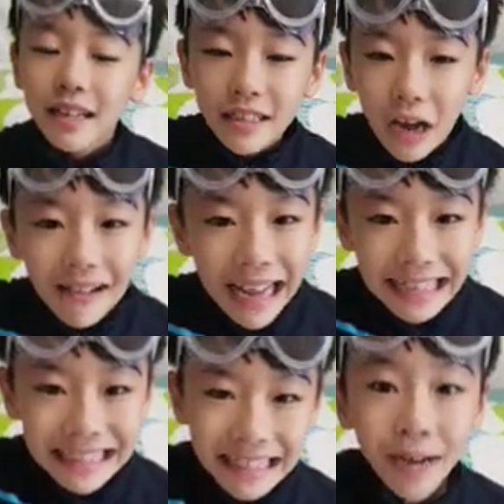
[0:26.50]
So
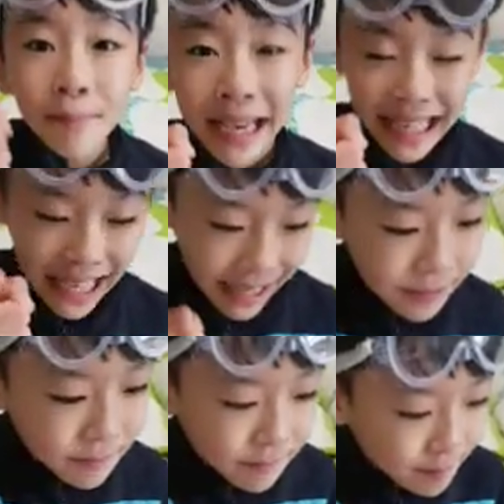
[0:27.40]
let's start making.
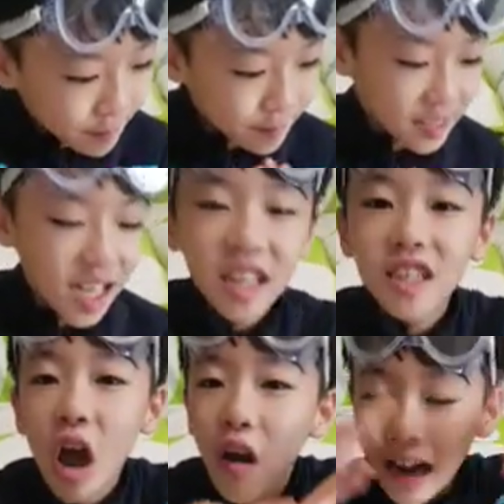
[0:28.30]

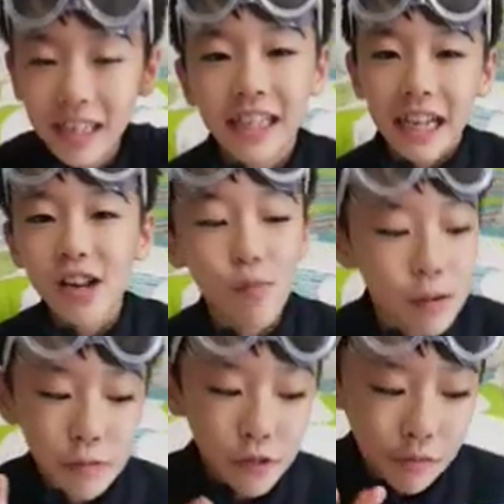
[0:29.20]
So I'm gonna tell you
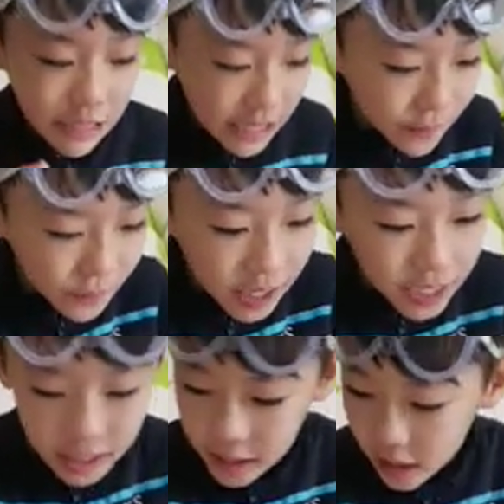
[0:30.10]
what you need
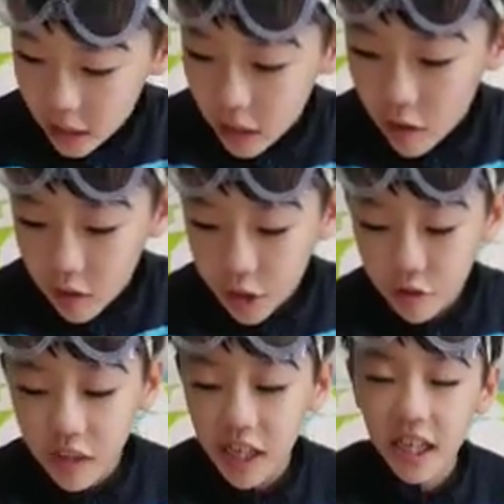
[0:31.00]
first.
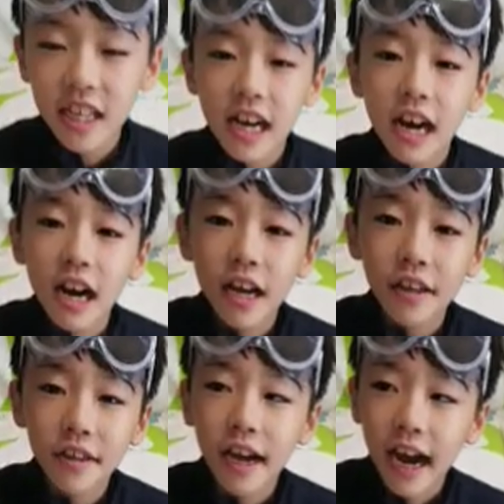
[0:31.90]
You need a
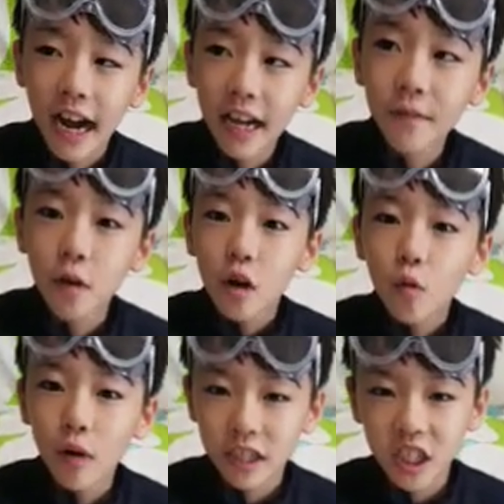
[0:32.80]
knife,
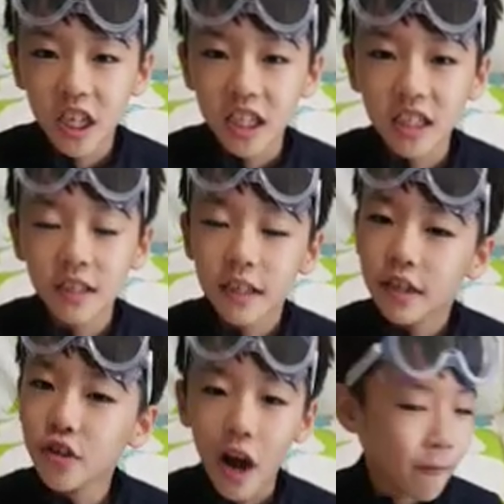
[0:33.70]
which is
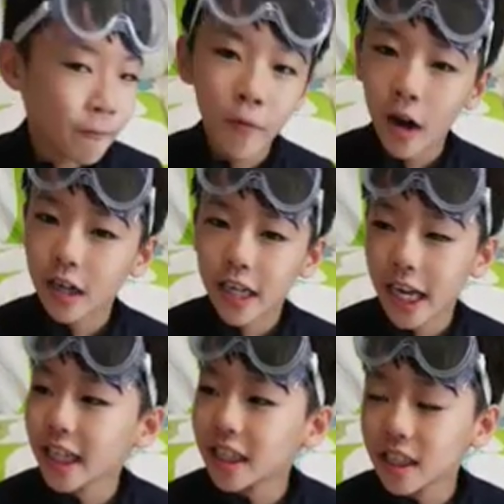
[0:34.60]
not for
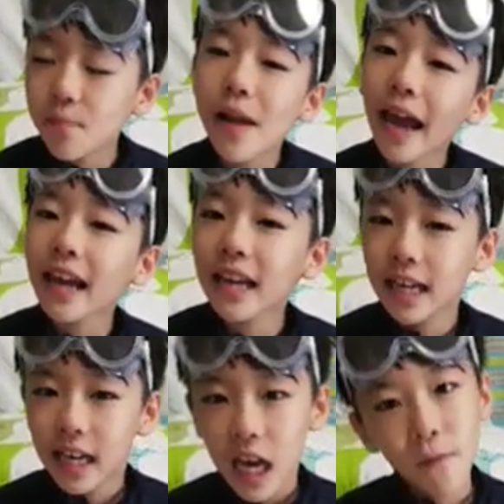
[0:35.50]
kids to play.
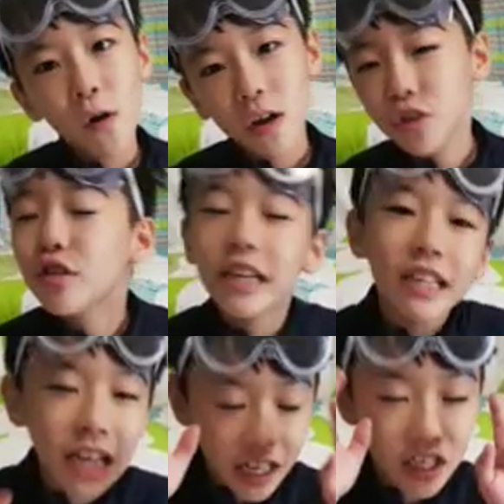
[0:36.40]
You
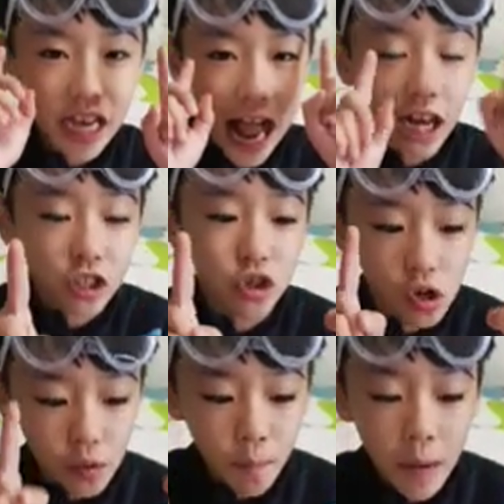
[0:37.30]
need to ask
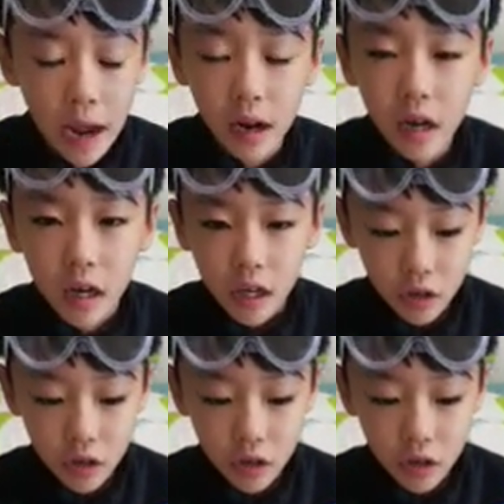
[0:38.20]
your parents.